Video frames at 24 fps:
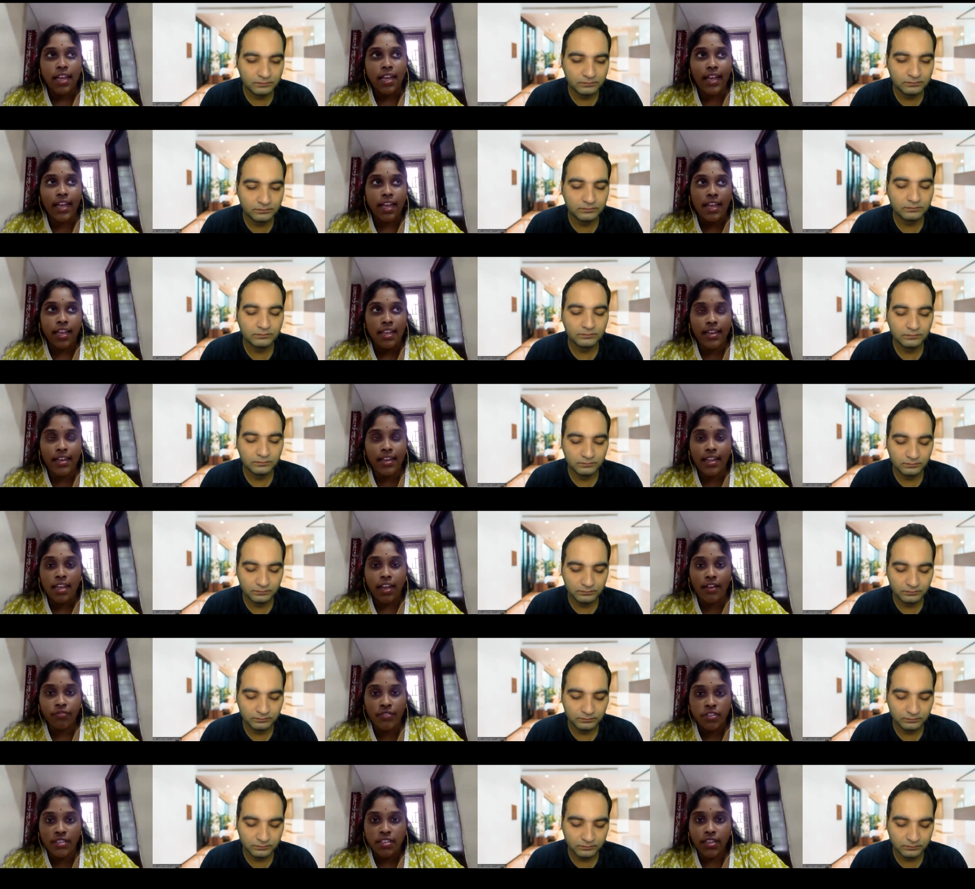
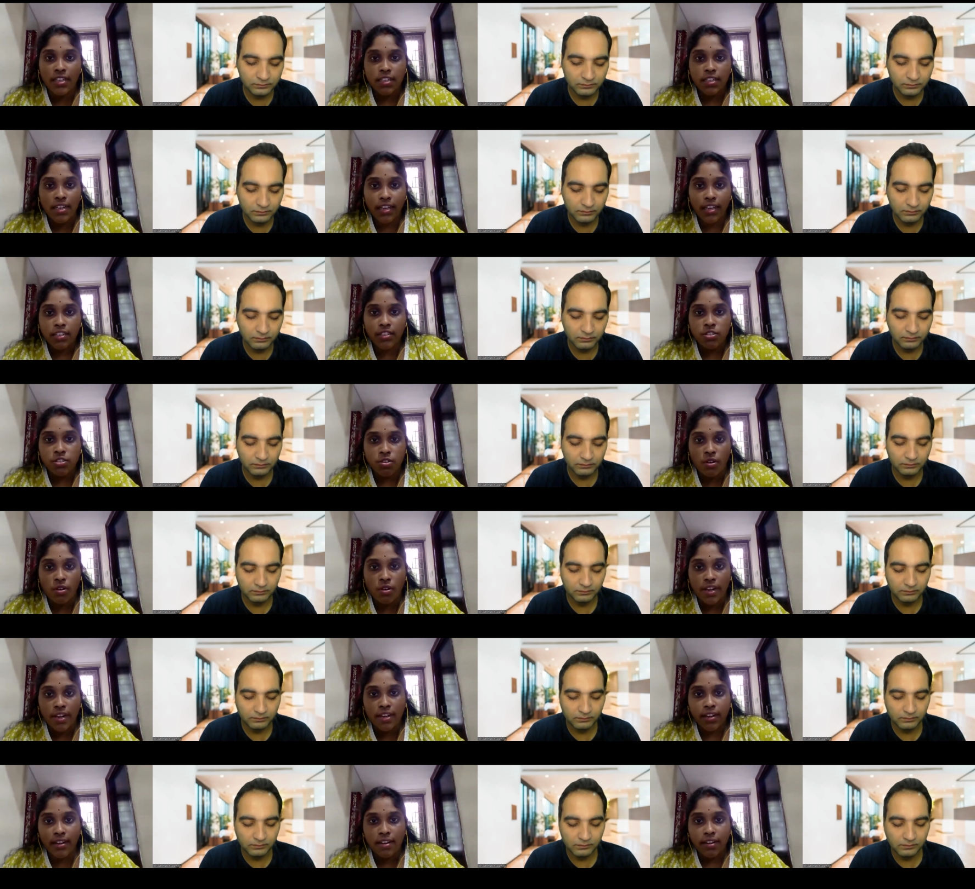Speaker 1: and after that, I
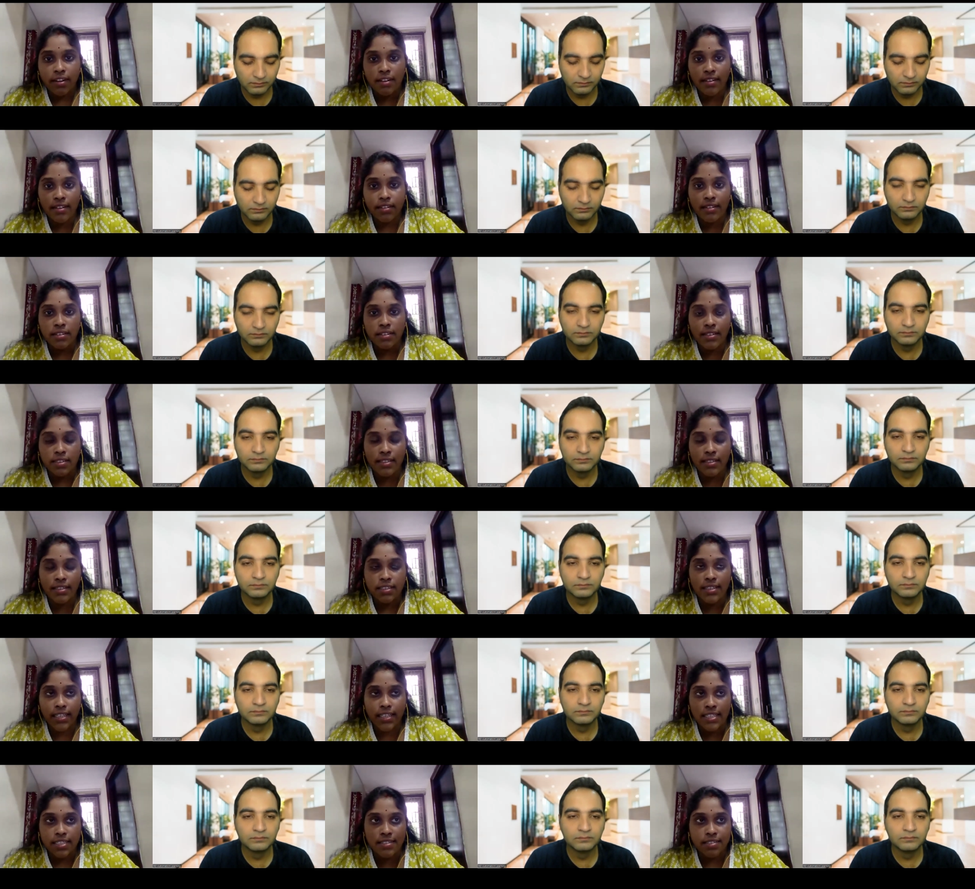joined uh,
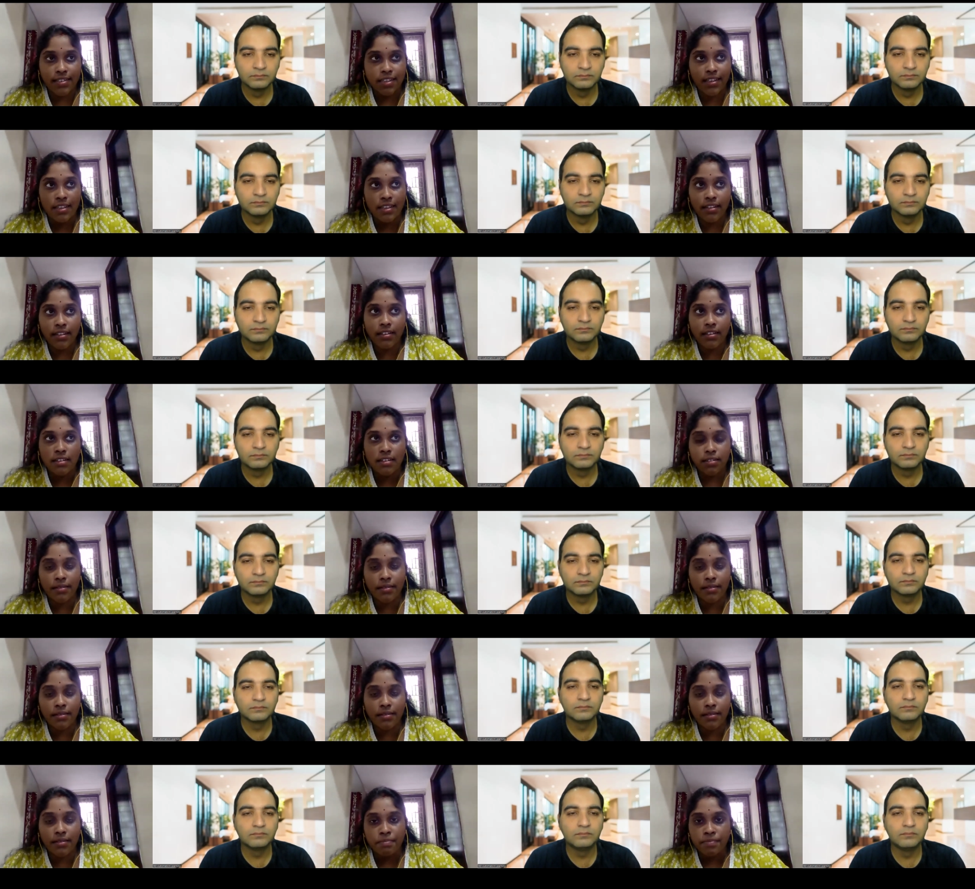the testing
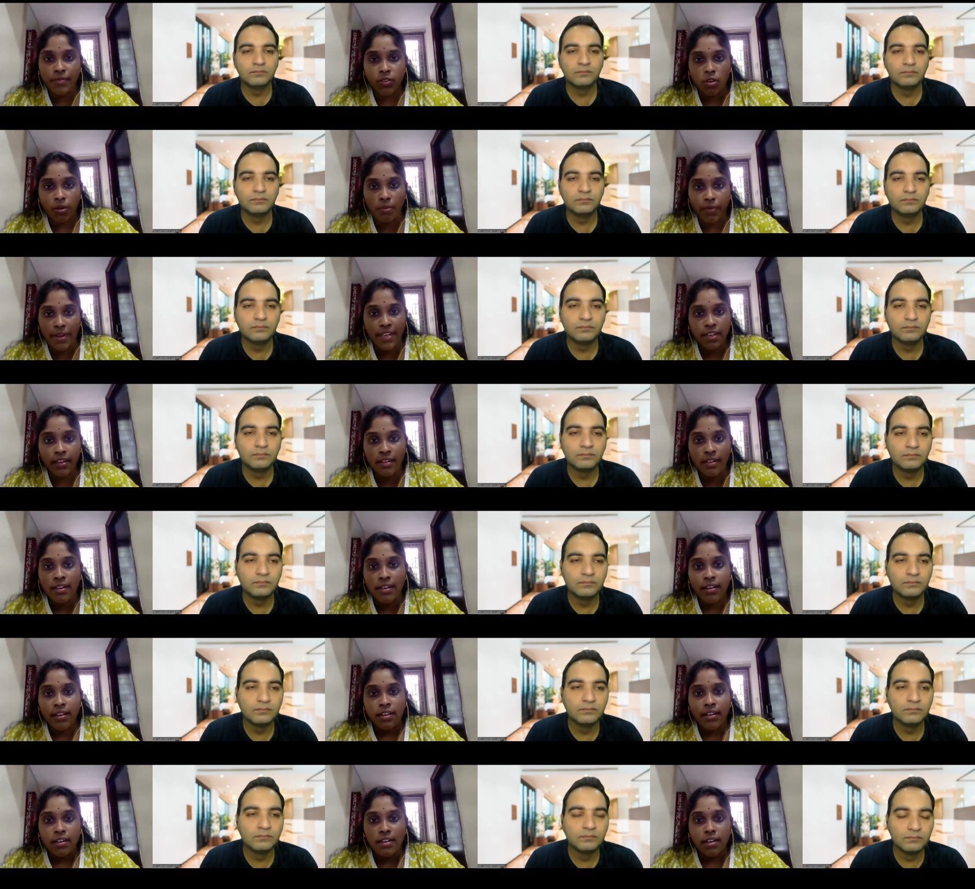uh,
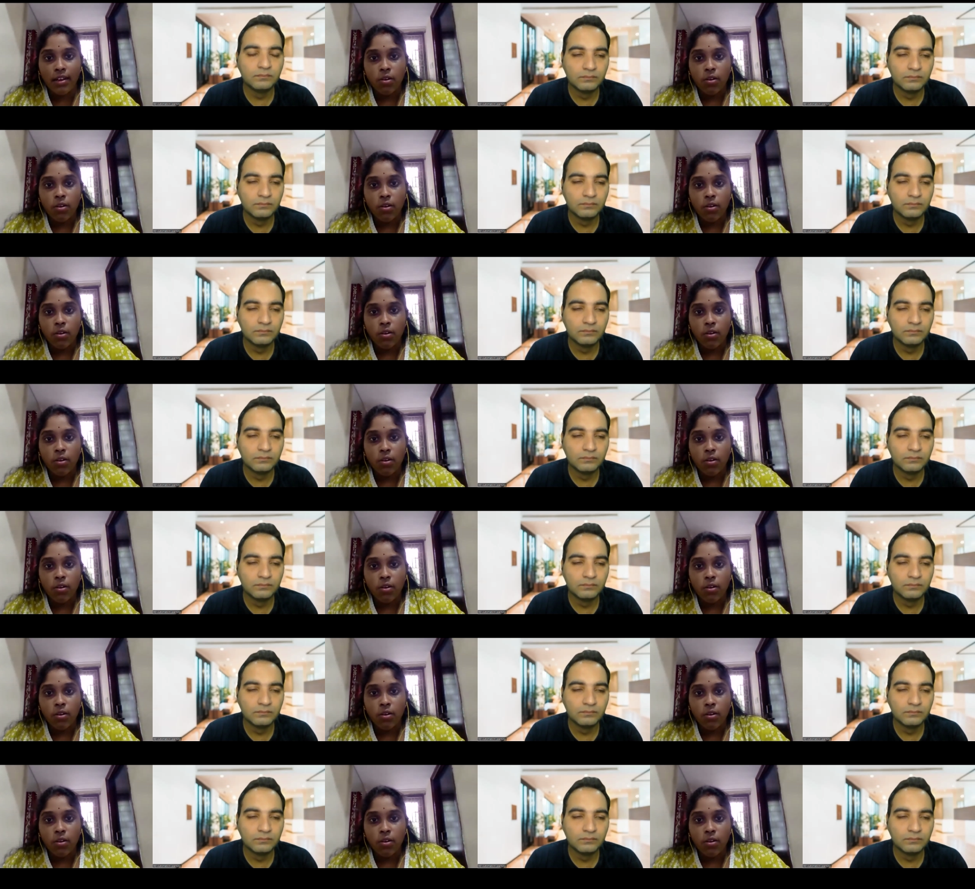domain.